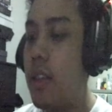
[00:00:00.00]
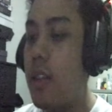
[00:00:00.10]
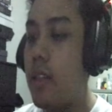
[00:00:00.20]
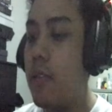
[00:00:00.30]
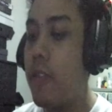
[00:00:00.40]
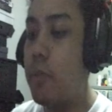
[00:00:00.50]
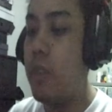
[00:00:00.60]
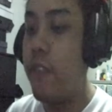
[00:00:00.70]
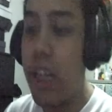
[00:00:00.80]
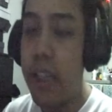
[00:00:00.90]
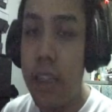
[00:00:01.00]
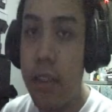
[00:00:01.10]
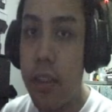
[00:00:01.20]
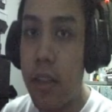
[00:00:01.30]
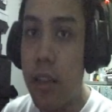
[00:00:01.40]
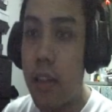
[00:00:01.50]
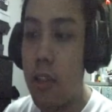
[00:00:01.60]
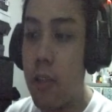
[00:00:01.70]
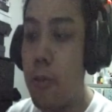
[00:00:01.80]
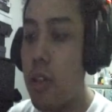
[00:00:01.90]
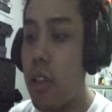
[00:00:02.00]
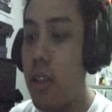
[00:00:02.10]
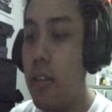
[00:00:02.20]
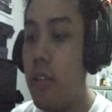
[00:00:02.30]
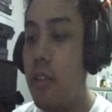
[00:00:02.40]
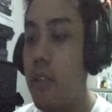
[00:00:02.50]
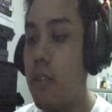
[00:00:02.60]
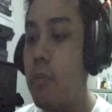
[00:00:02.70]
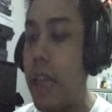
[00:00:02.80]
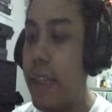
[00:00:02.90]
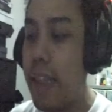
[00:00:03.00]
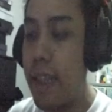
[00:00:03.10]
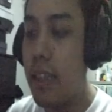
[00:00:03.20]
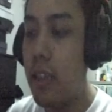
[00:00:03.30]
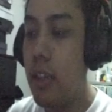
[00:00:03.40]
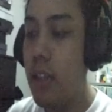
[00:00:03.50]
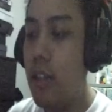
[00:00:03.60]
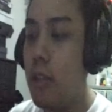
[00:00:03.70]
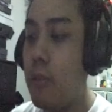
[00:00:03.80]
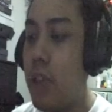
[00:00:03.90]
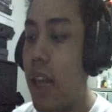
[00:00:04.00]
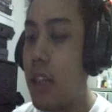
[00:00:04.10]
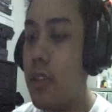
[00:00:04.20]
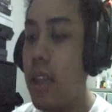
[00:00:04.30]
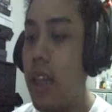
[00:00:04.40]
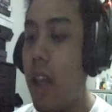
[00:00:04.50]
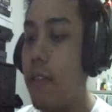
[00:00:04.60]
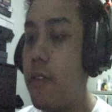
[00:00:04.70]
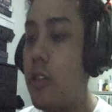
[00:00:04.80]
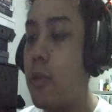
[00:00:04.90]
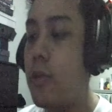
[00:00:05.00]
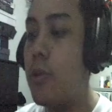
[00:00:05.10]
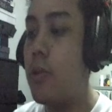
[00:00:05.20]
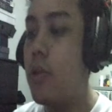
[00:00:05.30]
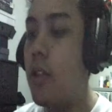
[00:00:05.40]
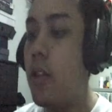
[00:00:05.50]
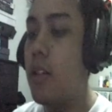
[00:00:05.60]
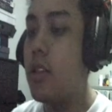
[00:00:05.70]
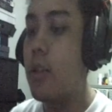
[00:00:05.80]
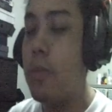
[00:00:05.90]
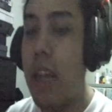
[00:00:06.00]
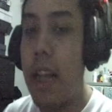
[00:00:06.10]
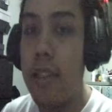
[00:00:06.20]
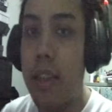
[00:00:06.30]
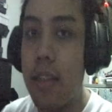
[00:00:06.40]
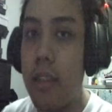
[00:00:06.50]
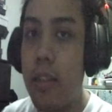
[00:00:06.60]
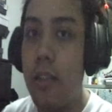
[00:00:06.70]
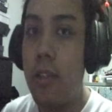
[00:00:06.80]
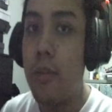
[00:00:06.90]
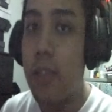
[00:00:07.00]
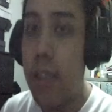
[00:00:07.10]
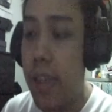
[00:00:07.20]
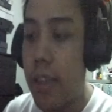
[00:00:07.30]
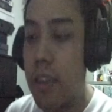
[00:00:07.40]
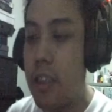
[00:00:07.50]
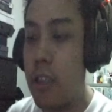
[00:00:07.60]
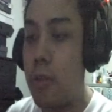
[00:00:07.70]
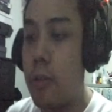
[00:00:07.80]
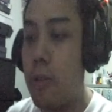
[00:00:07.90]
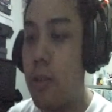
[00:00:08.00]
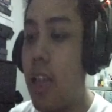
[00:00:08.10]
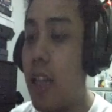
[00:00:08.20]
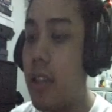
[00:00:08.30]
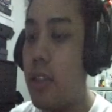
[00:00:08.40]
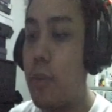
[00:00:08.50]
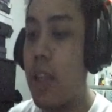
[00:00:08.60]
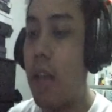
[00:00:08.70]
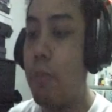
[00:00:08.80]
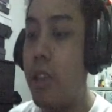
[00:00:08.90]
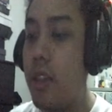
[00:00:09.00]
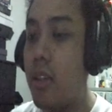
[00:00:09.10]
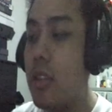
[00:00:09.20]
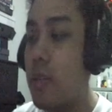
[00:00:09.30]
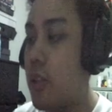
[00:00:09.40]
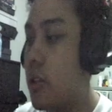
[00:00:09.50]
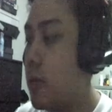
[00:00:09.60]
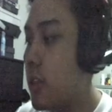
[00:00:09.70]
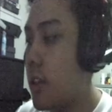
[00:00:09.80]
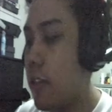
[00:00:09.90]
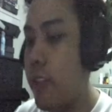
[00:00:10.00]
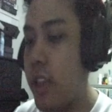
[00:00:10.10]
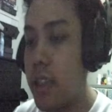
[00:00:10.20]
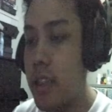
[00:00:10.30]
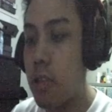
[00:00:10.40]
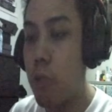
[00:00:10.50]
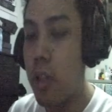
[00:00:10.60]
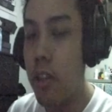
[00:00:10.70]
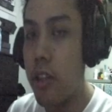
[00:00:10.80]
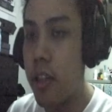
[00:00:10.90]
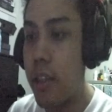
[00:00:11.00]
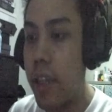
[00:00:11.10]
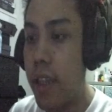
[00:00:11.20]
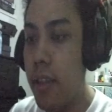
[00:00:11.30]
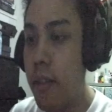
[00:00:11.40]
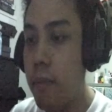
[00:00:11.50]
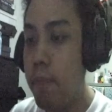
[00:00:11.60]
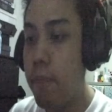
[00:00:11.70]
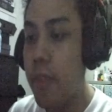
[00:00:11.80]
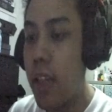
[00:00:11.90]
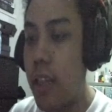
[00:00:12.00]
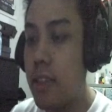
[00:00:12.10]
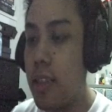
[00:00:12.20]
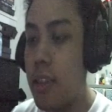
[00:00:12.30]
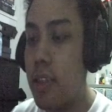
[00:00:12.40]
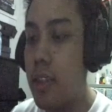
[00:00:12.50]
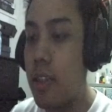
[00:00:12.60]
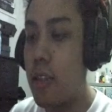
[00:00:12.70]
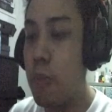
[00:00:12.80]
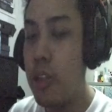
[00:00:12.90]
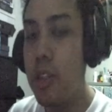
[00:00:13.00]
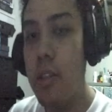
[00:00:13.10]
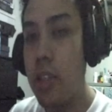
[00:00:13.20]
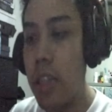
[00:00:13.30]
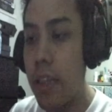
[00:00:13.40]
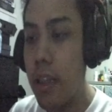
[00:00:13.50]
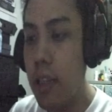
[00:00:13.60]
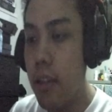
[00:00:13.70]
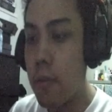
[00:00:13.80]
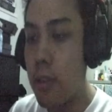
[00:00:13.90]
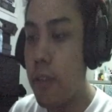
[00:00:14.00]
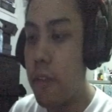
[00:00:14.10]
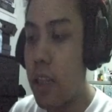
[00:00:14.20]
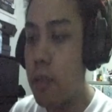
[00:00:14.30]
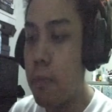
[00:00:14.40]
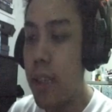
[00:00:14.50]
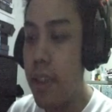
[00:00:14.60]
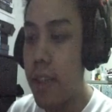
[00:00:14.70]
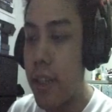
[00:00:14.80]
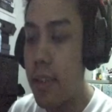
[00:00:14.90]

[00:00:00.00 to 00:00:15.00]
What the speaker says: from dividing the total by 10, we actually have to subtract it to 10. So that is what happened here. So the total of this is 110. And since it's modulo 10, we divide it by 10.